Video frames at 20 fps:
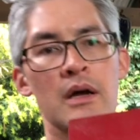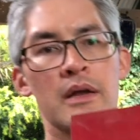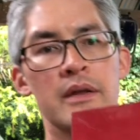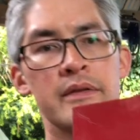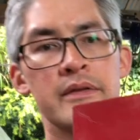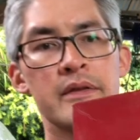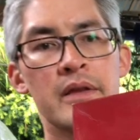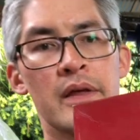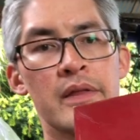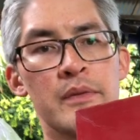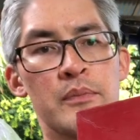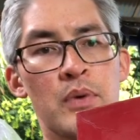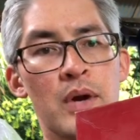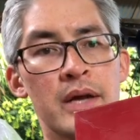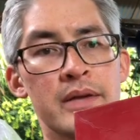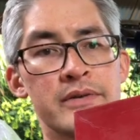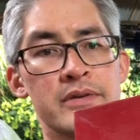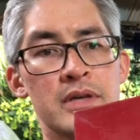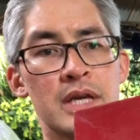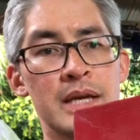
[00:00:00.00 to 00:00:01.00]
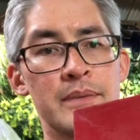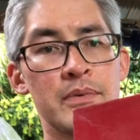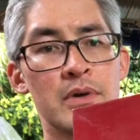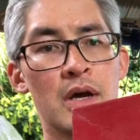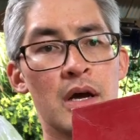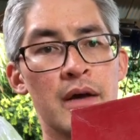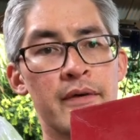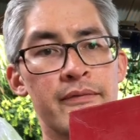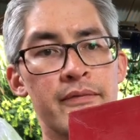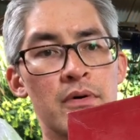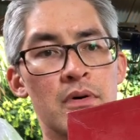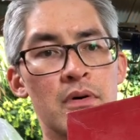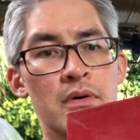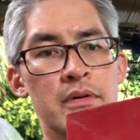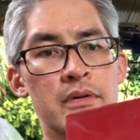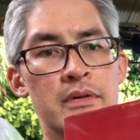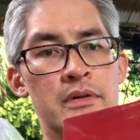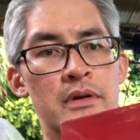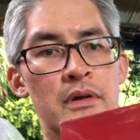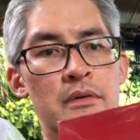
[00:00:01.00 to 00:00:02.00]
another brand to keep an eye out for.
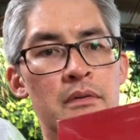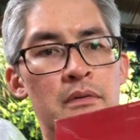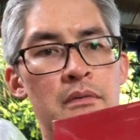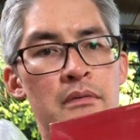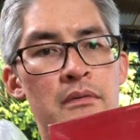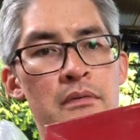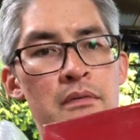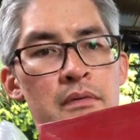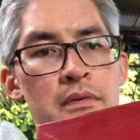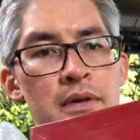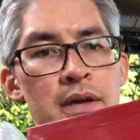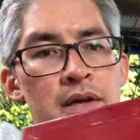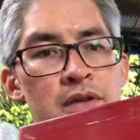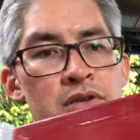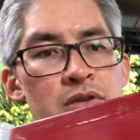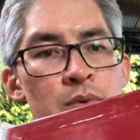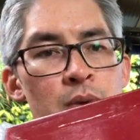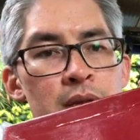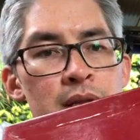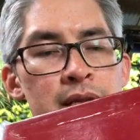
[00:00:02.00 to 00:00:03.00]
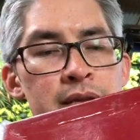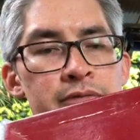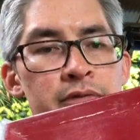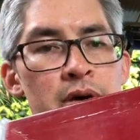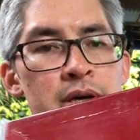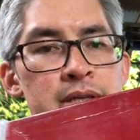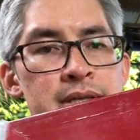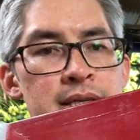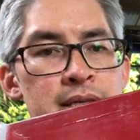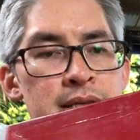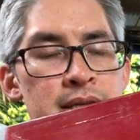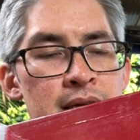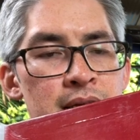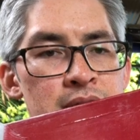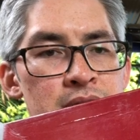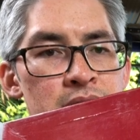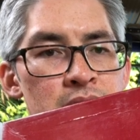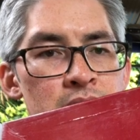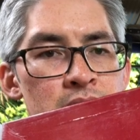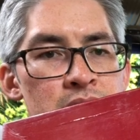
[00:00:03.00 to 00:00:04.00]
So, that squiggly writing, that
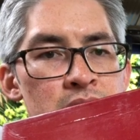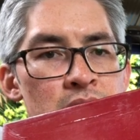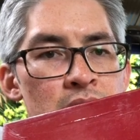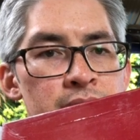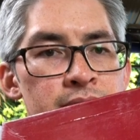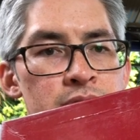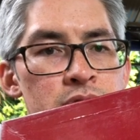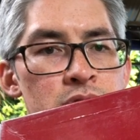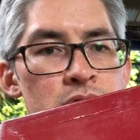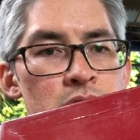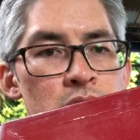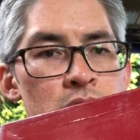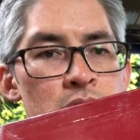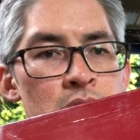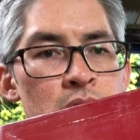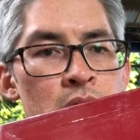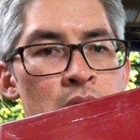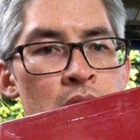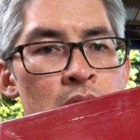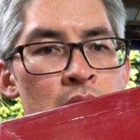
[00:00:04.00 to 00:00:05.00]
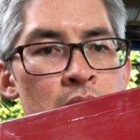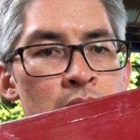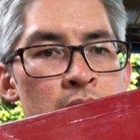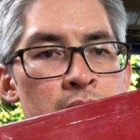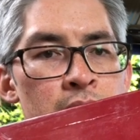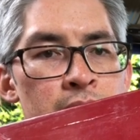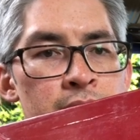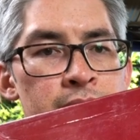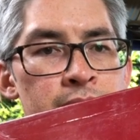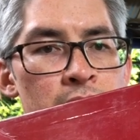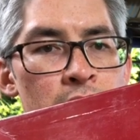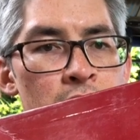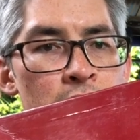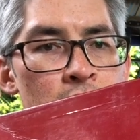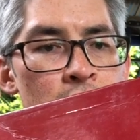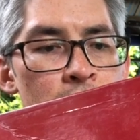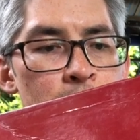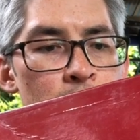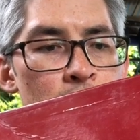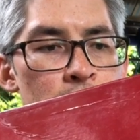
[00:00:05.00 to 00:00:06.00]
is Salvatore
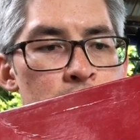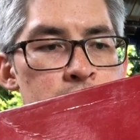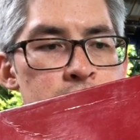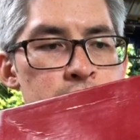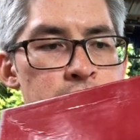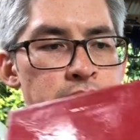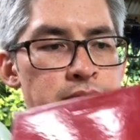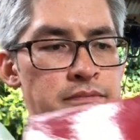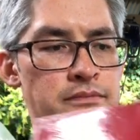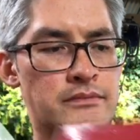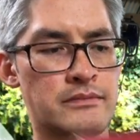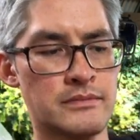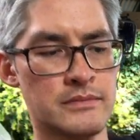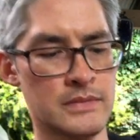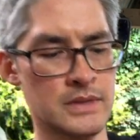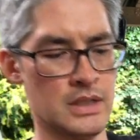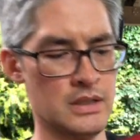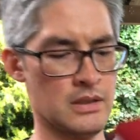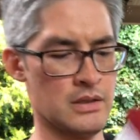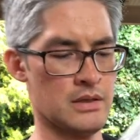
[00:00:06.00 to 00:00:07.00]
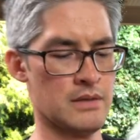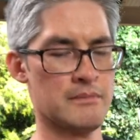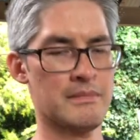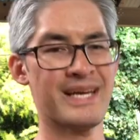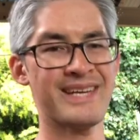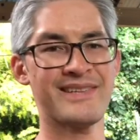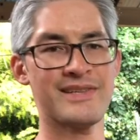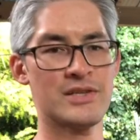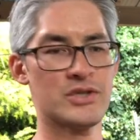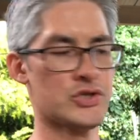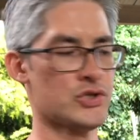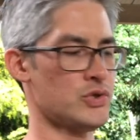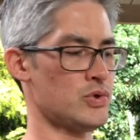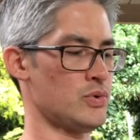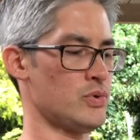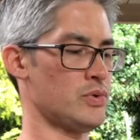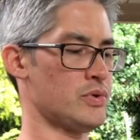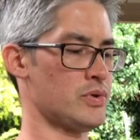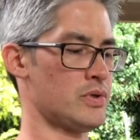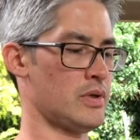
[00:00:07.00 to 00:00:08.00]
Ferragamo. Makes
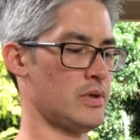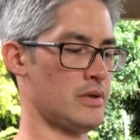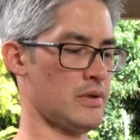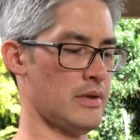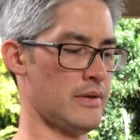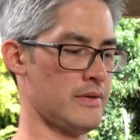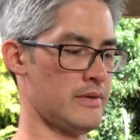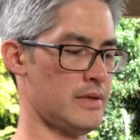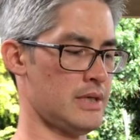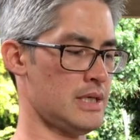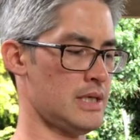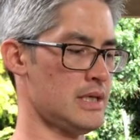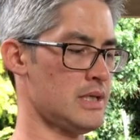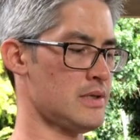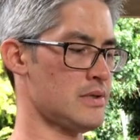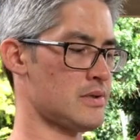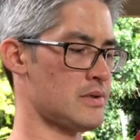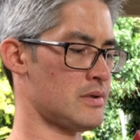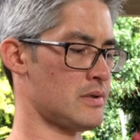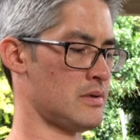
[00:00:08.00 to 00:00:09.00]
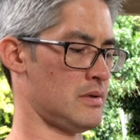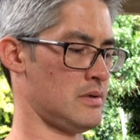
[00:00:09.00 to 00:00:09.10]
shoes. Now these